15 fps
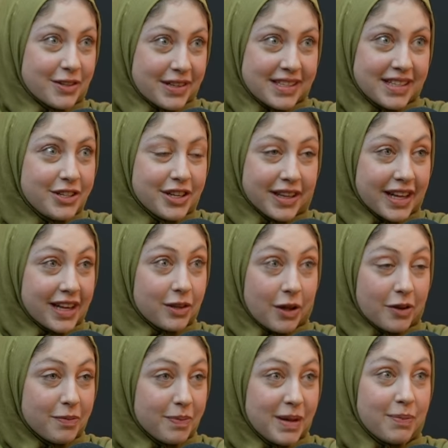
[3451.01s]
decision like a lot
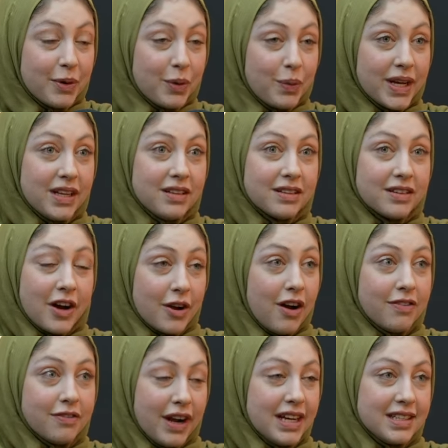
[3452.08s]
of people will cut off
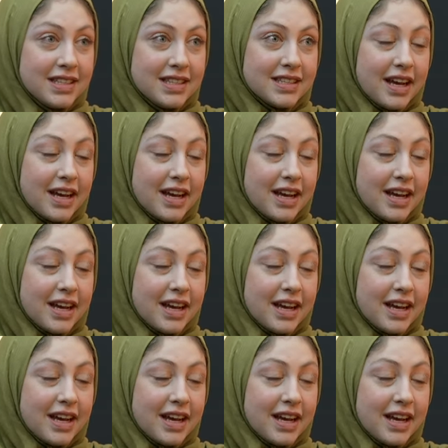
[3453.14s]
friends